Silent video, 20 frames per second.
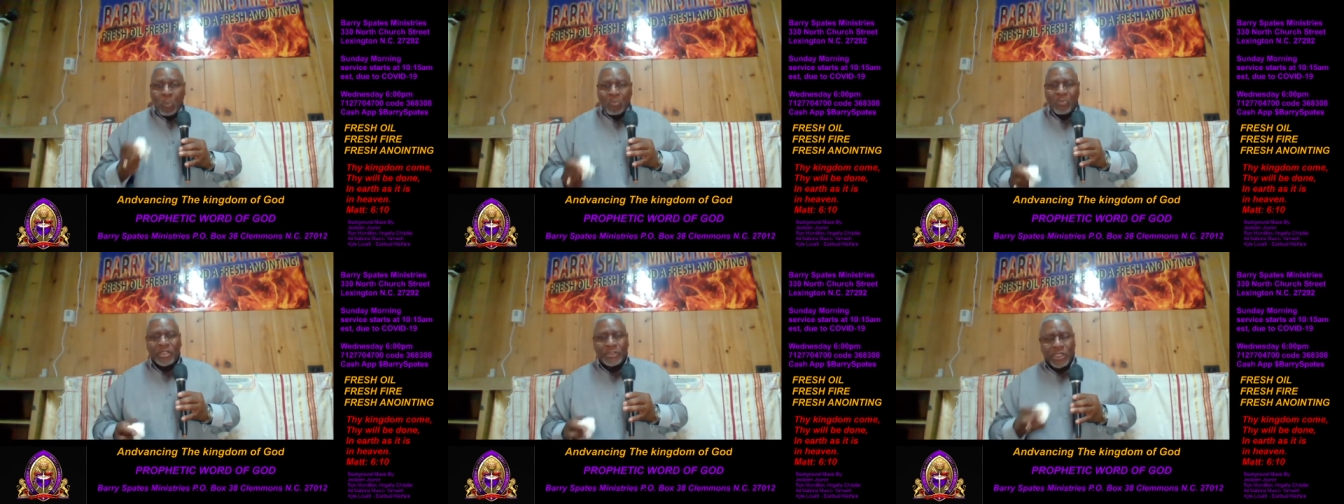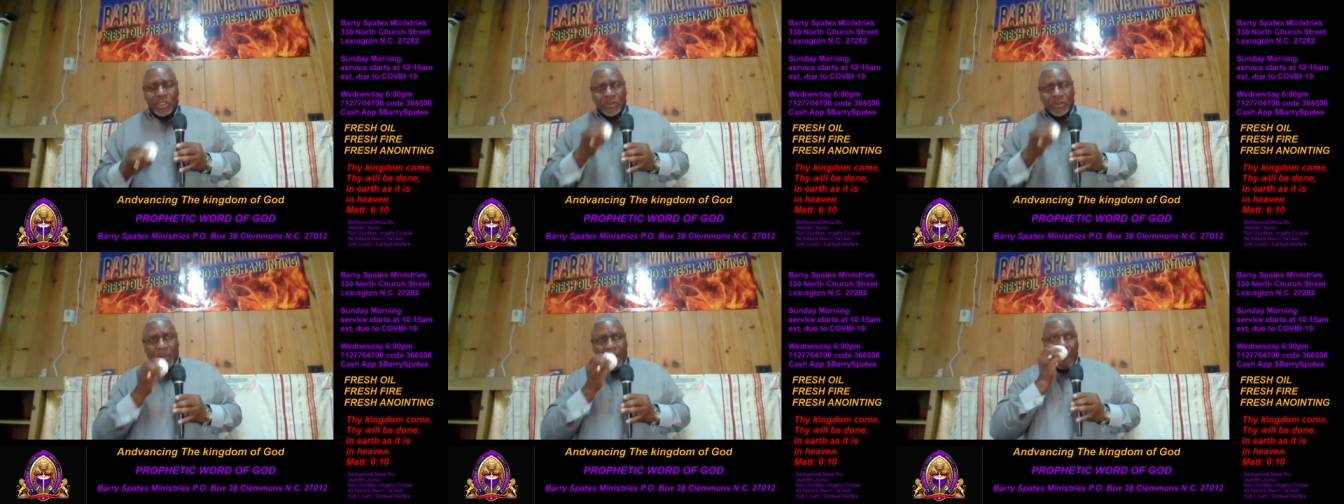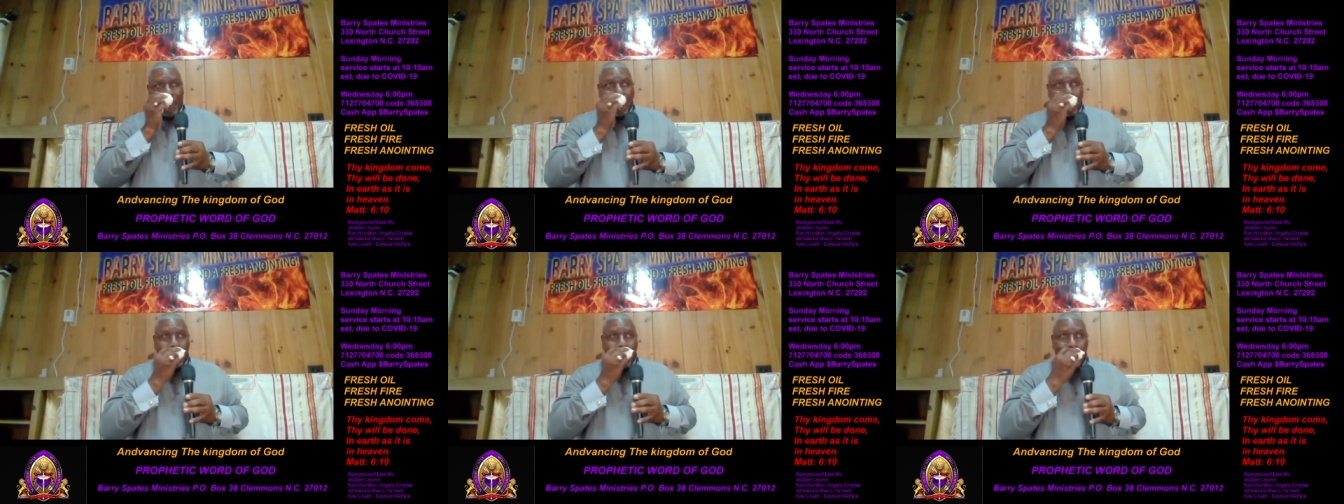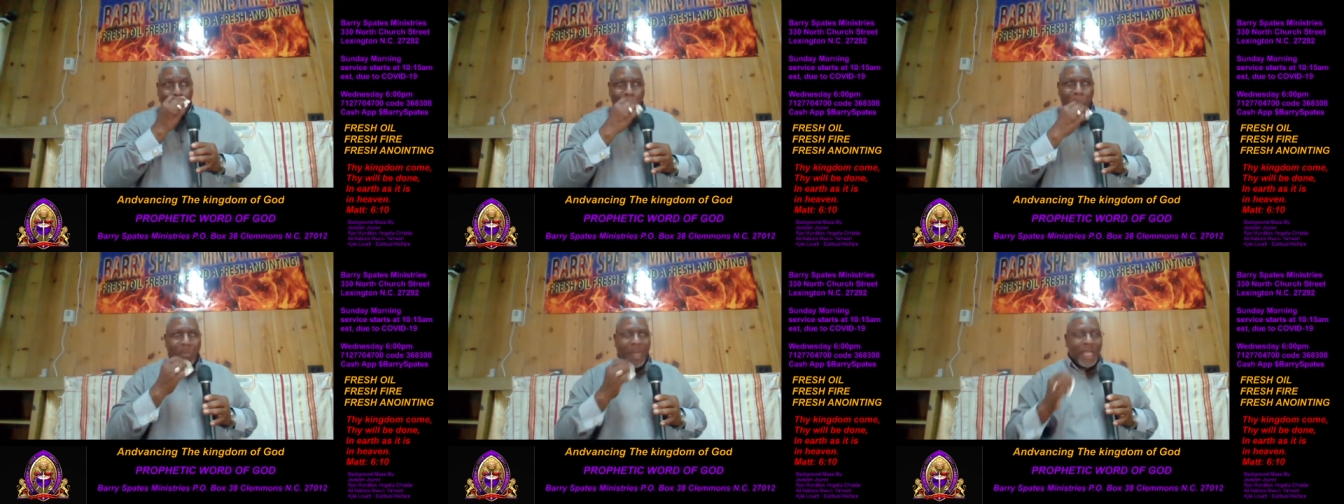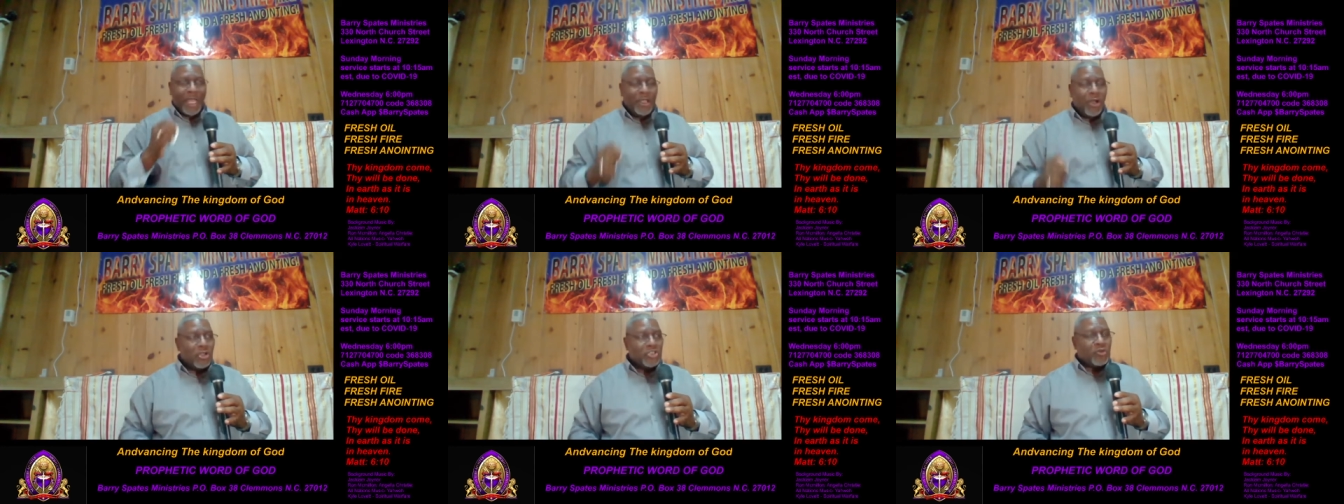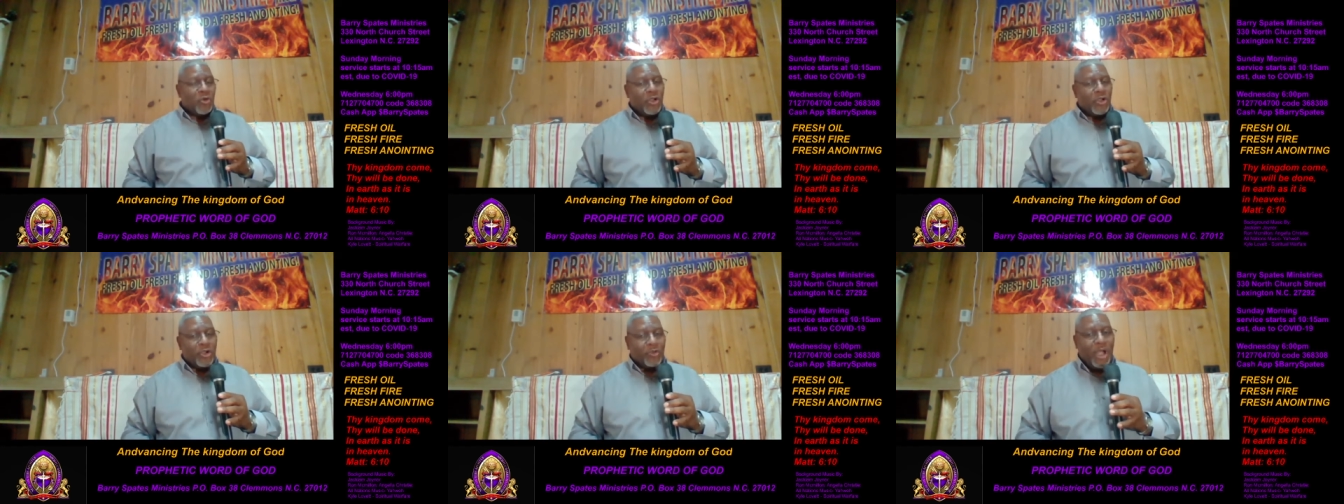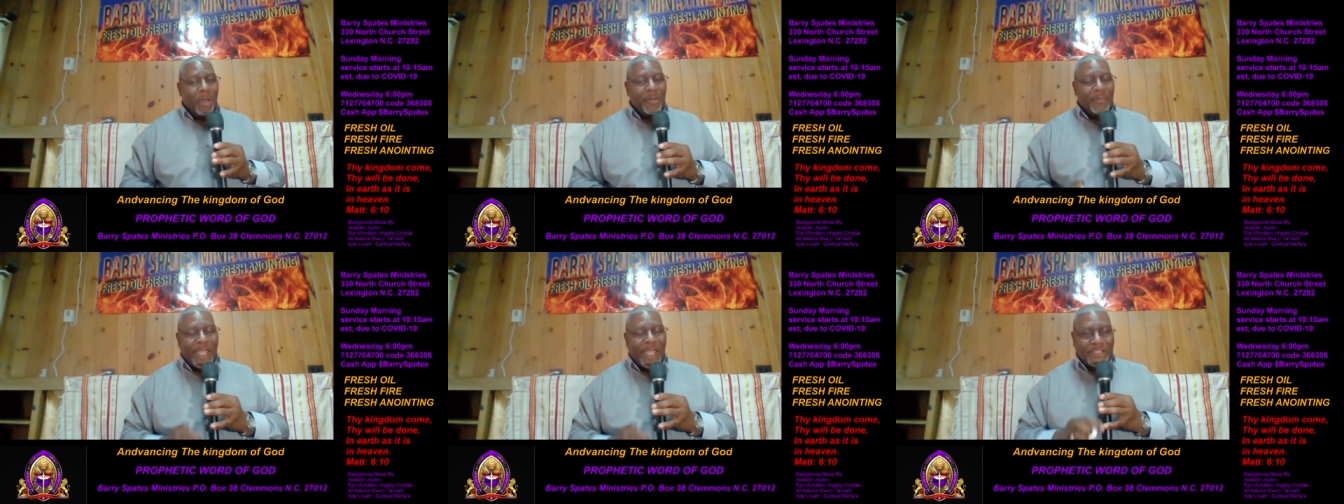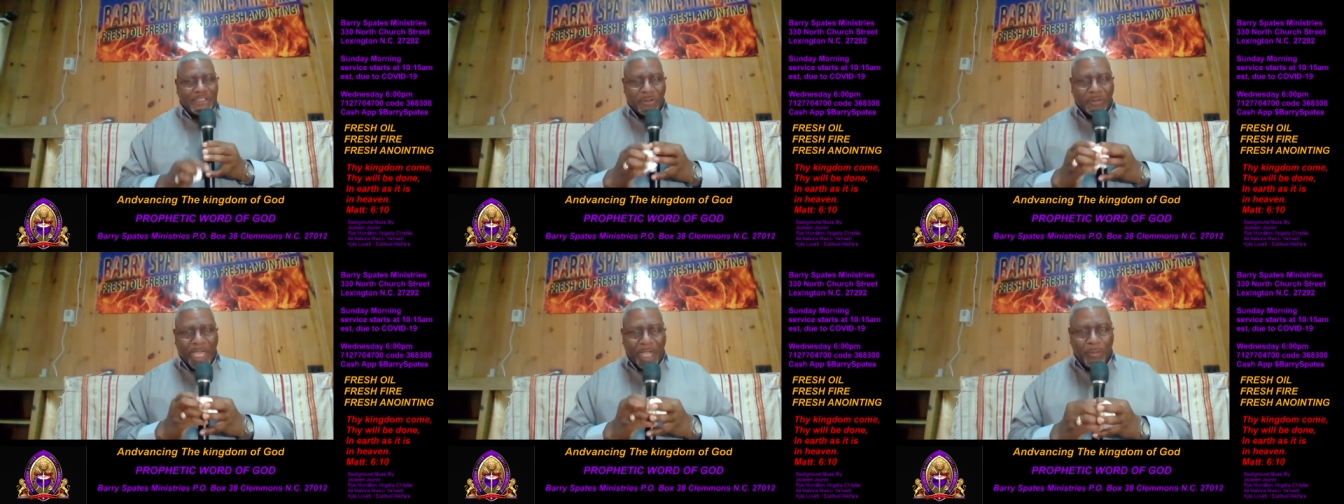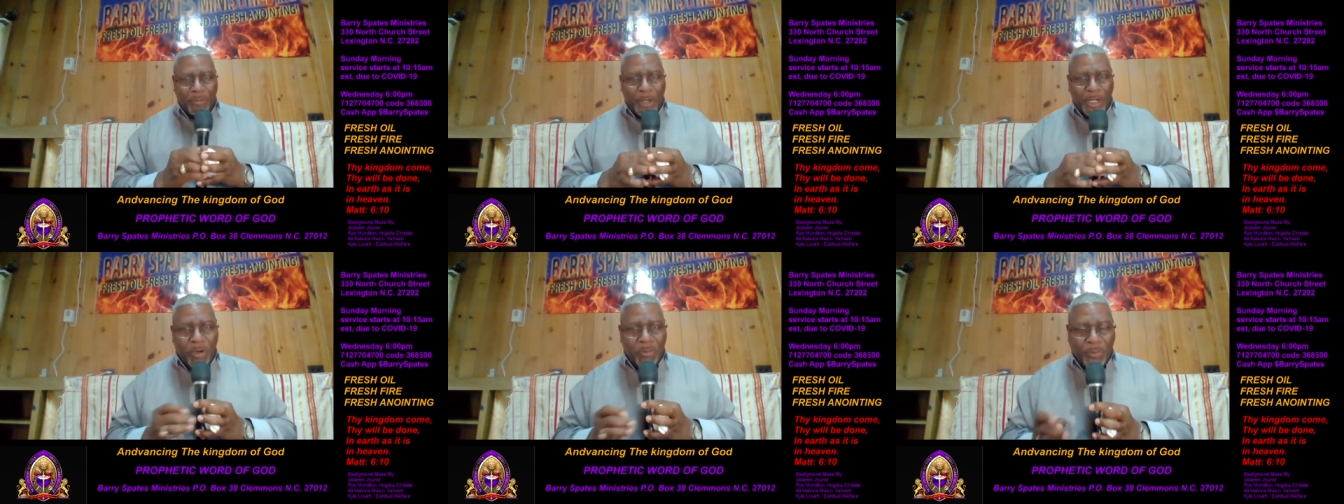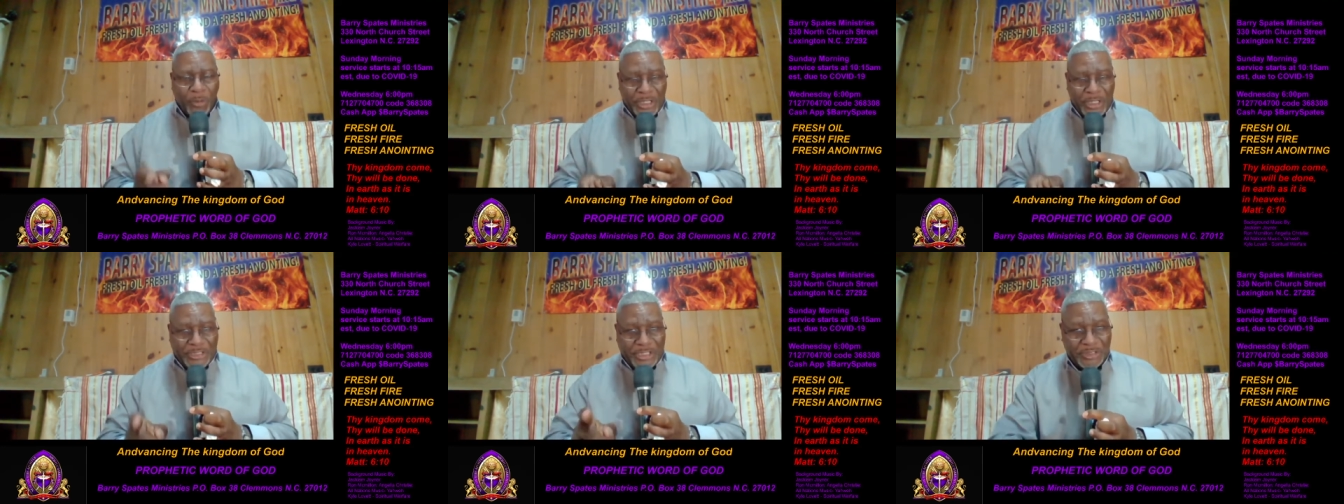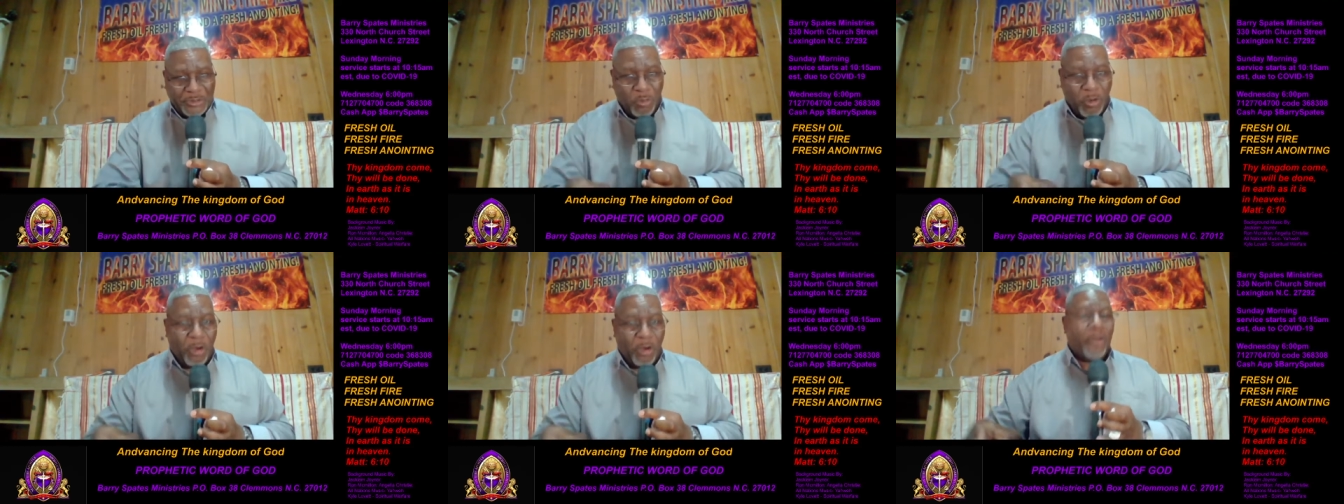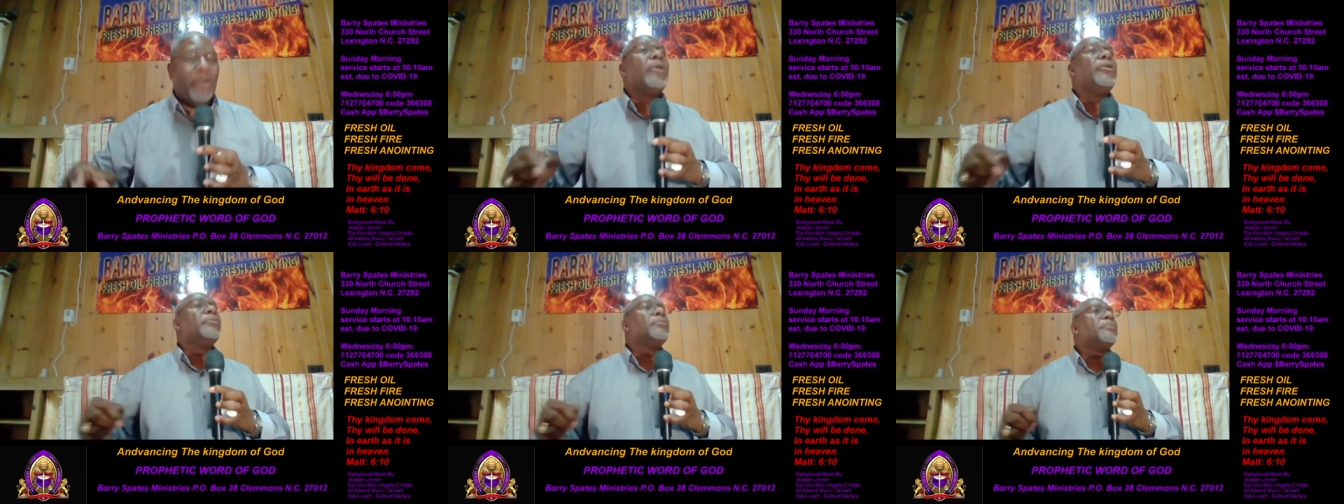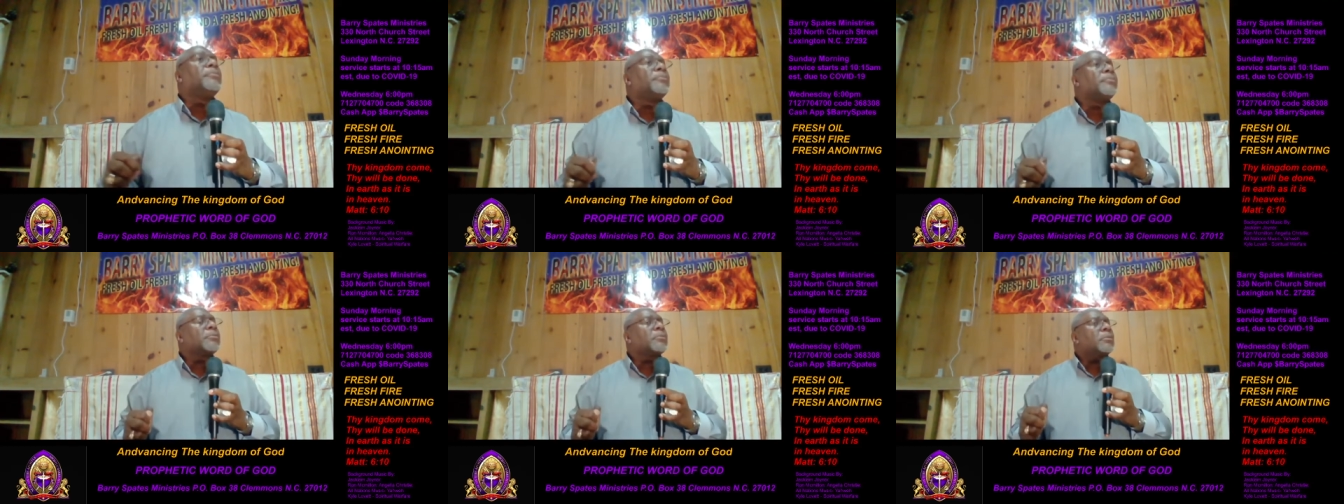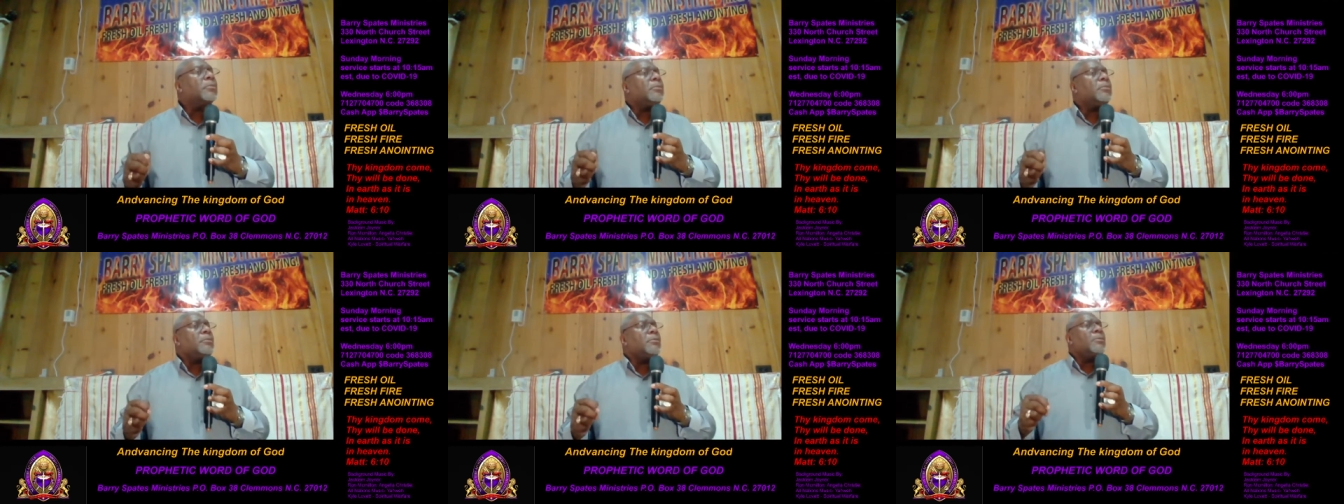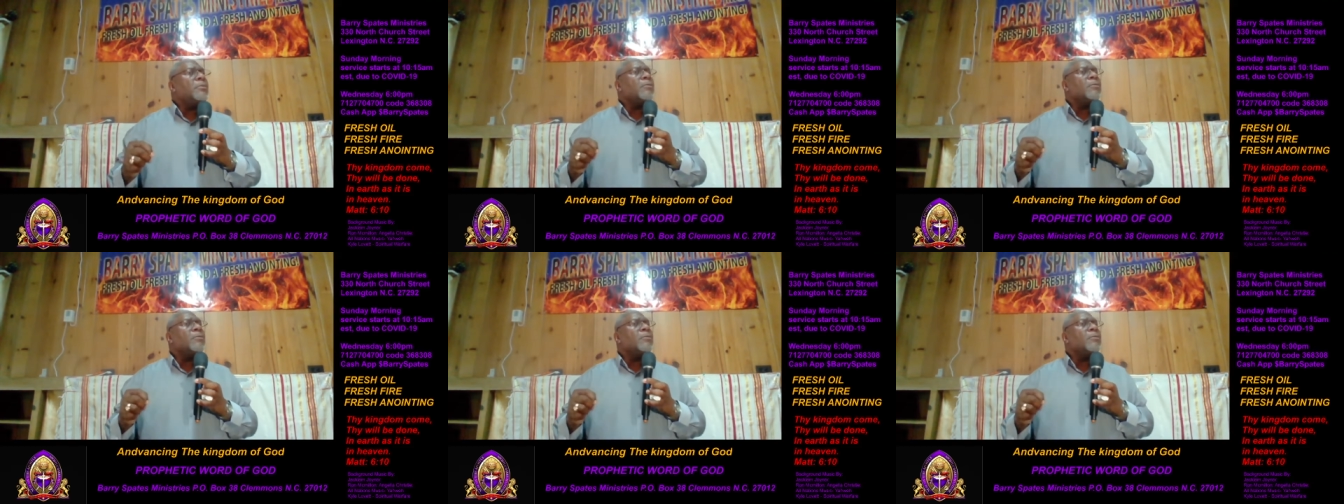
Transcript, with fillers: Excuse me. My nose want to run, but that's okay. We're going to preach this word. Amen.